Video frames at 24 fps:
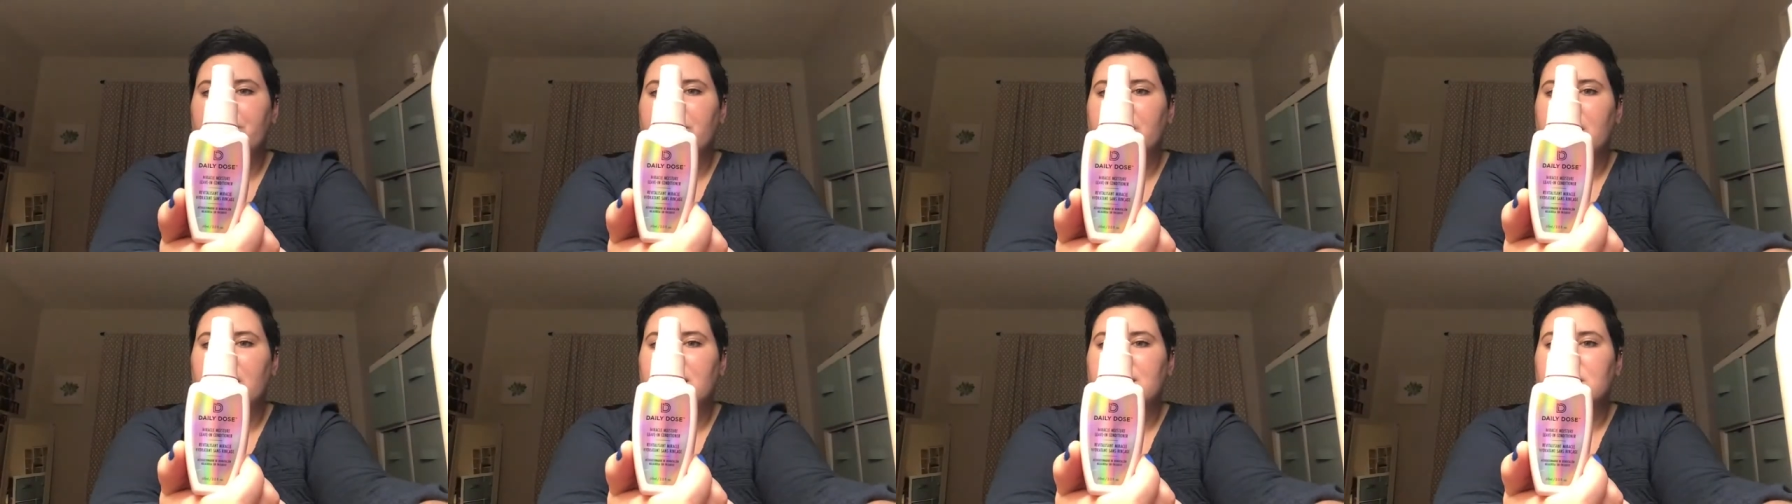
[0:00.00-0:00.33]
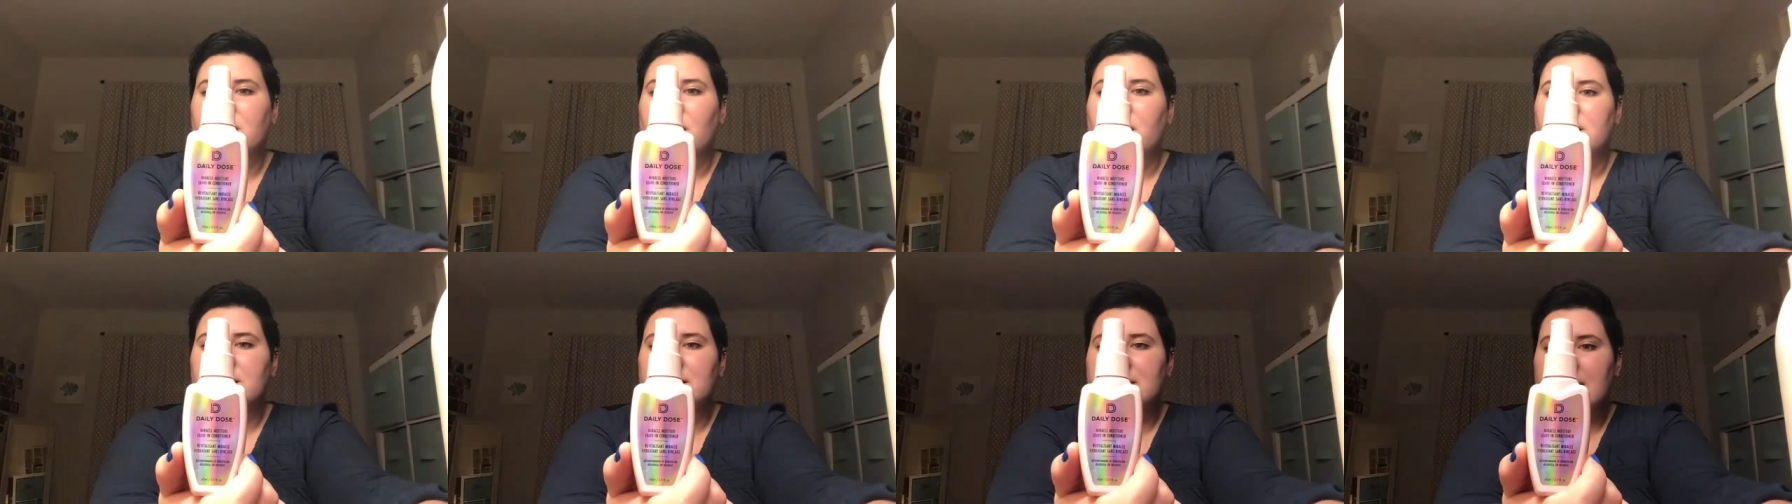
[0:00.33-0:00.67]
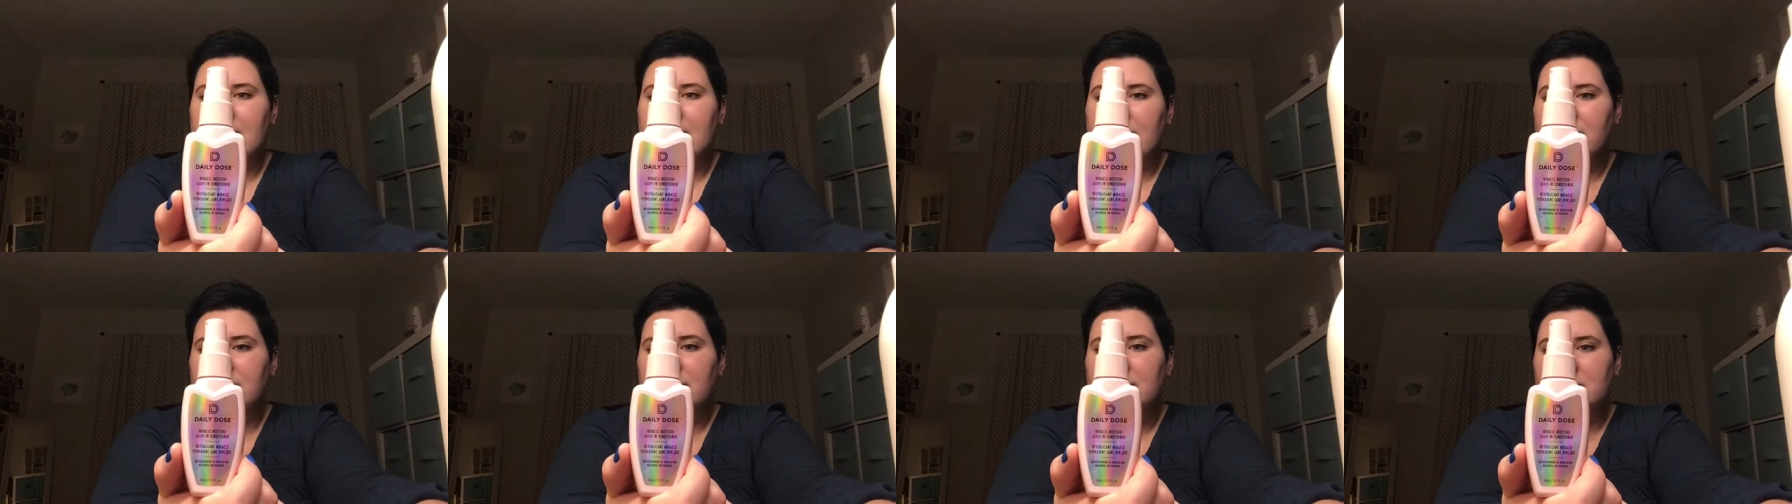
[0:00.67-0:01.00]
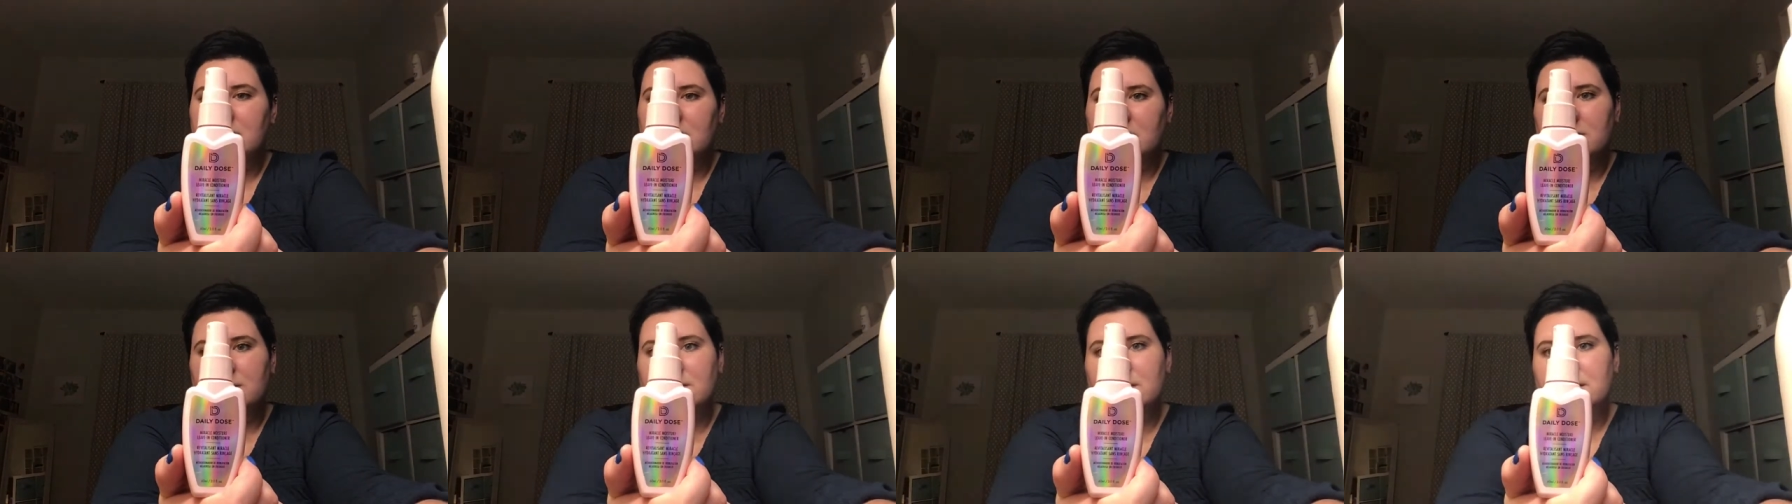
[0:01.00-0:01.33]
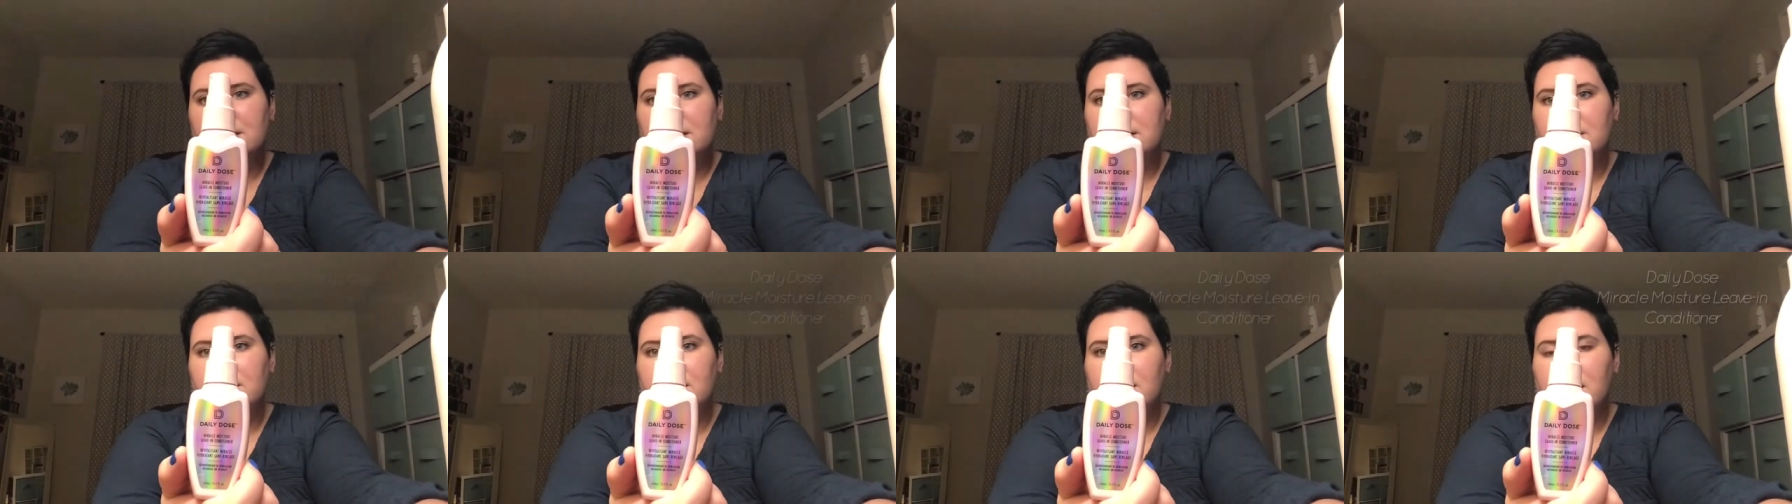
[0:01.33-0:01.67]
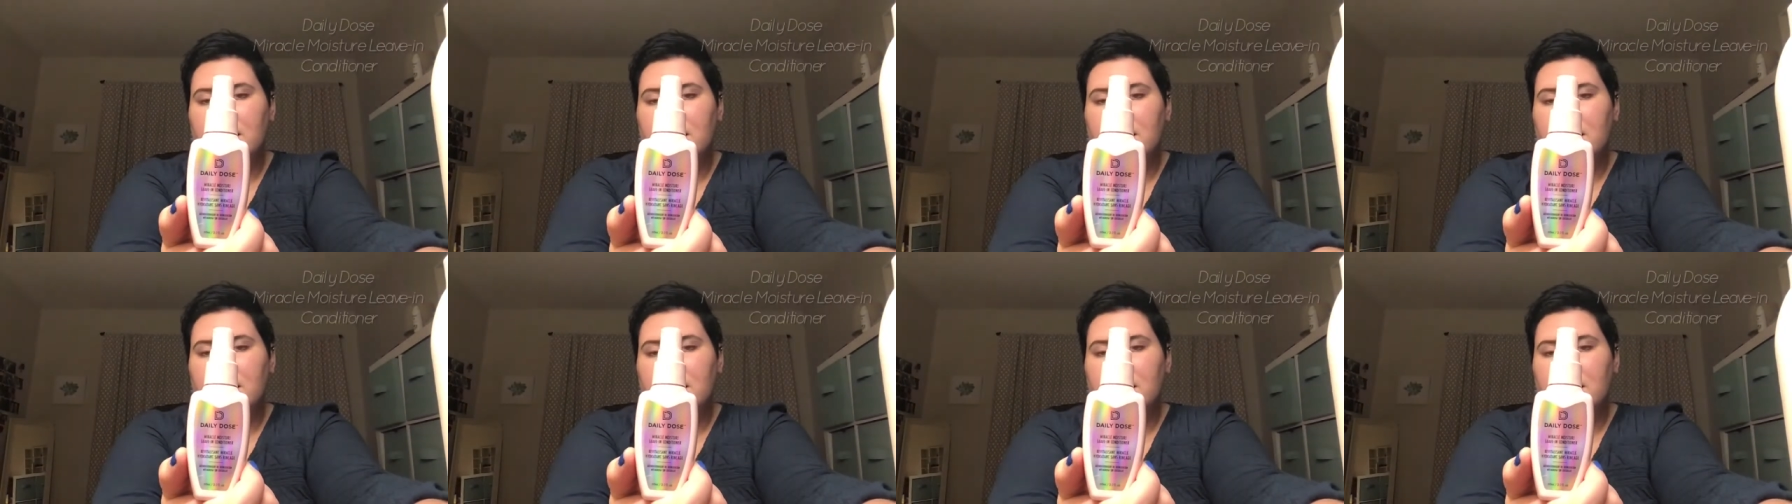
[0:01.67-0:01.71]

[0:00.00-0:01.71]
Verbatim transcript: It's called Daily Dose.